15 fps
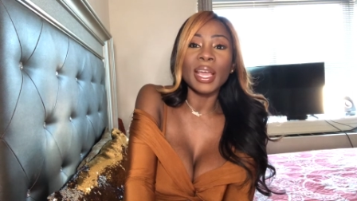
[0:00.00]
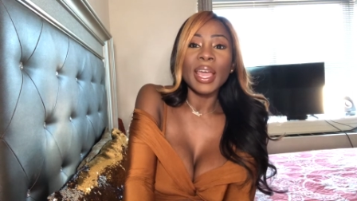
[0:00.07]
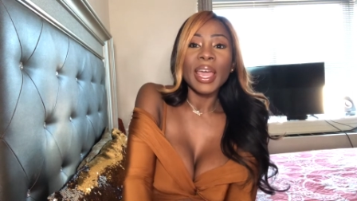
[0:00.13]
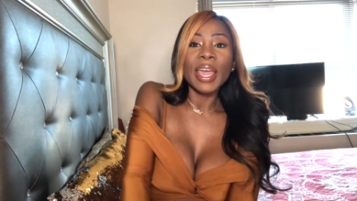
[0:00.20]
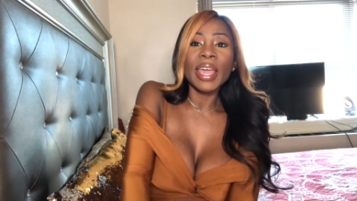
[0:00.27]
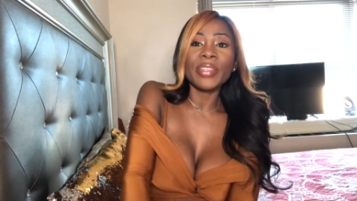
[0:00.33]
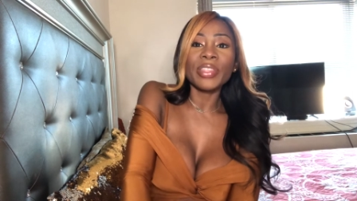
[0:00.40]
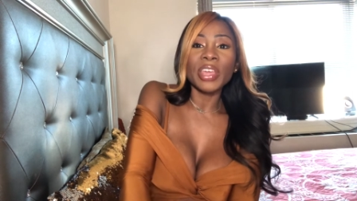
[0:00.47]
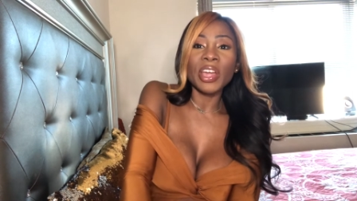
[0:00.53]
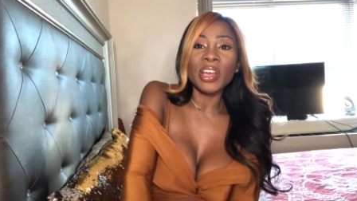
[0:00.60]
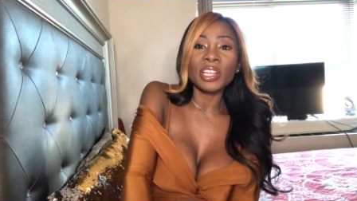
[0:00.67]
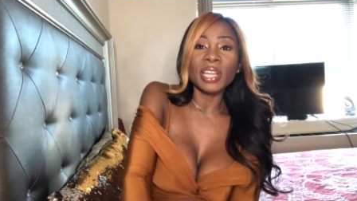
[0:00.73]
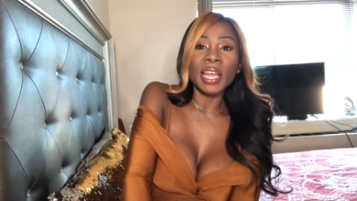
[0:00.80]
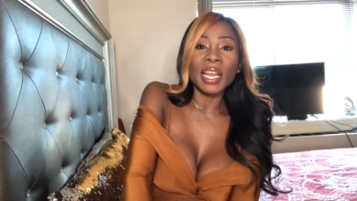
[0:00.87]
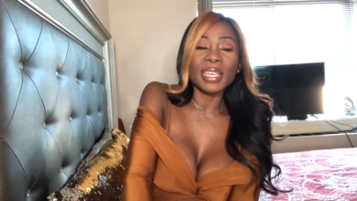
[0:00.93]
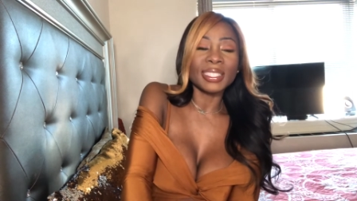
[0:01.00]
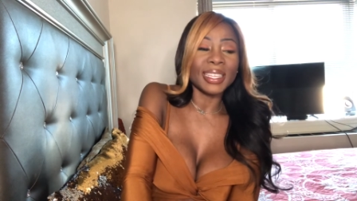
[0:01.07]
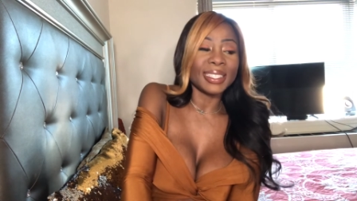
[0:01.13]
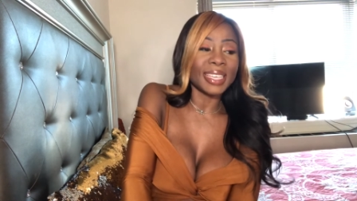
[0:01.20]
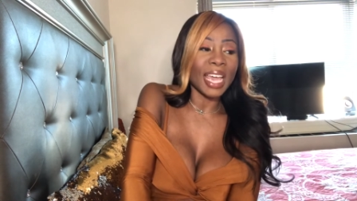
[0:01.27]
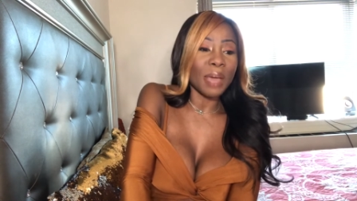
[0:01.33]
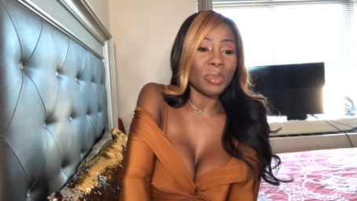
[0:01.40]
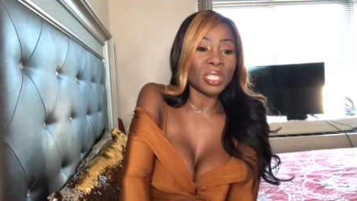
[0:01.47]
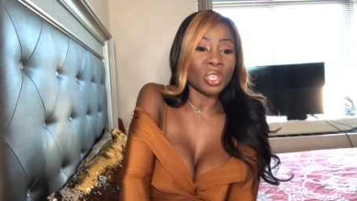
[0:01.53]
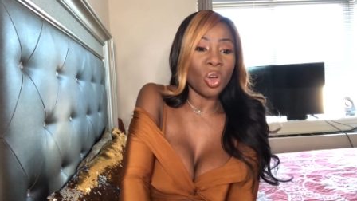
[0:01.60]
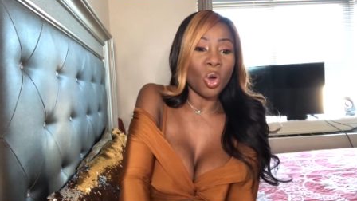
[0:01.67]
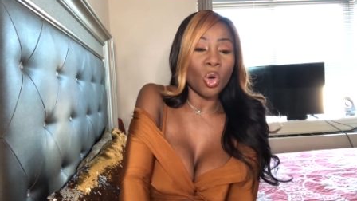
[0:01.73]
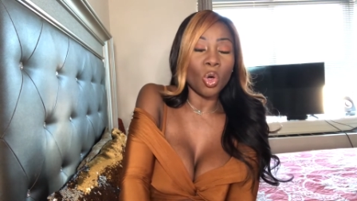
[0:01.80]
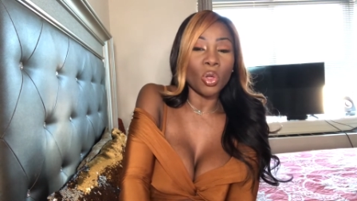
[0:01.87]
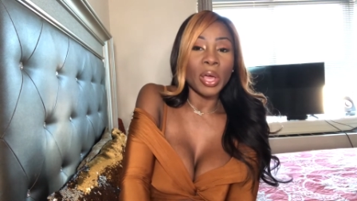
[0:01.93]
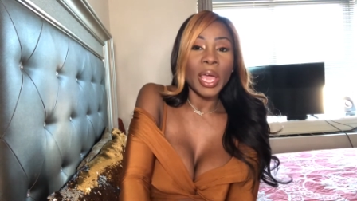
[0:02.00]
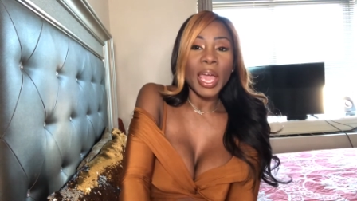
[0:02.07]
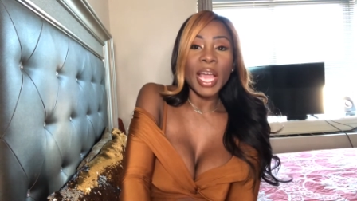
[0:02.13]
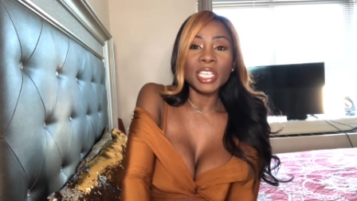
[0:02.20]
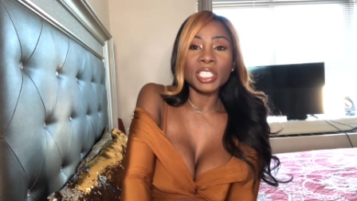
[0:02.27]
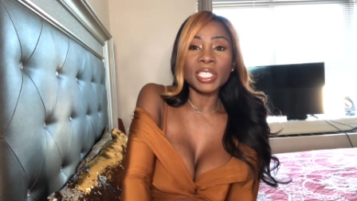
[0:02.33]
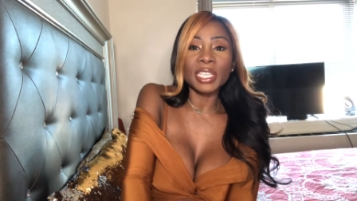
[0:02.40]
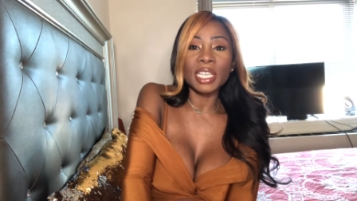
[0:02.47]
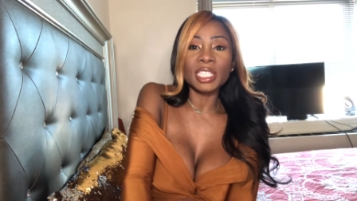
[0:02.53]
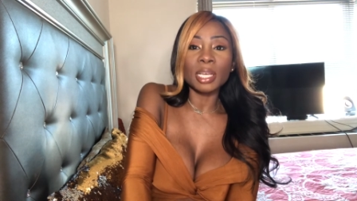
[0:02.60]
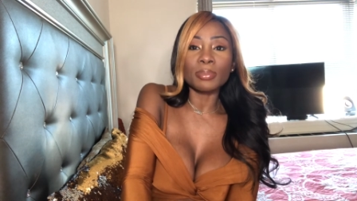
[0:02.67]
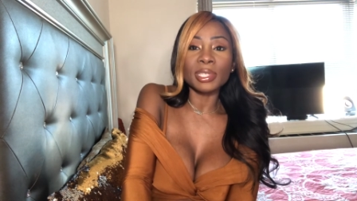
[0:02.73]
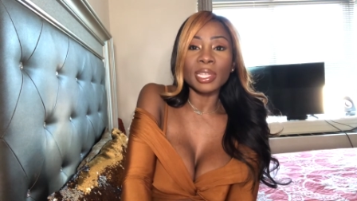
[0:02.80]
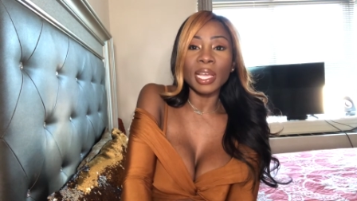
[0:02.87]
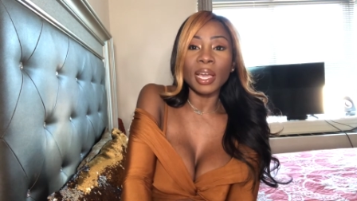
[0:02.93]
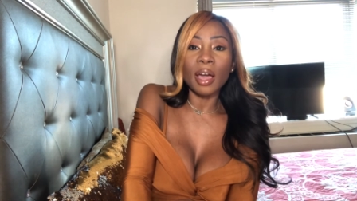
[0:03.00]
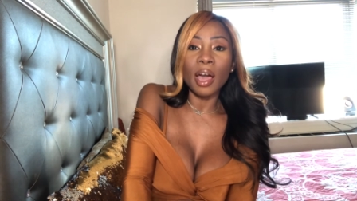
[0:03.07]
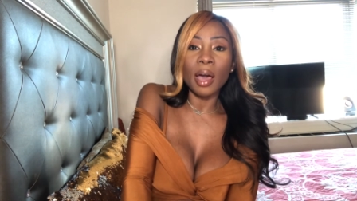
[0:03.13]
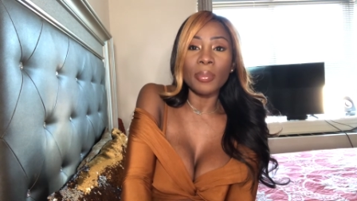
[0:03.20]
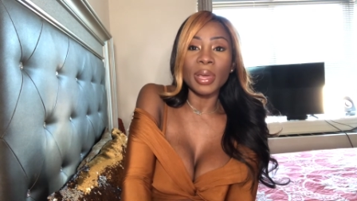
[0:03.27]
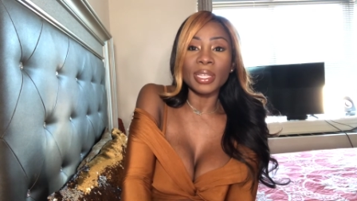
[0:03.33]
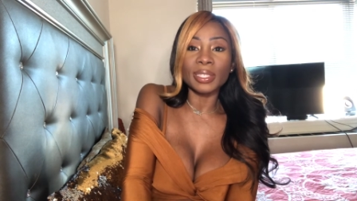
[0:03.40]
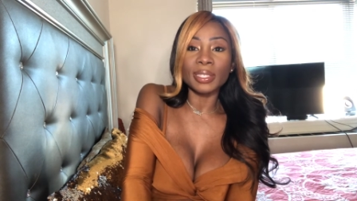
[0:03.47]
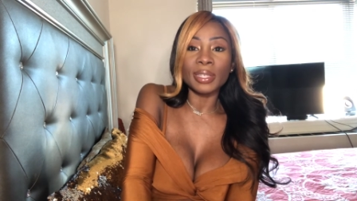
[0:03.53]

in there, and I said, "Damn, it's cold," and she said some slick comments.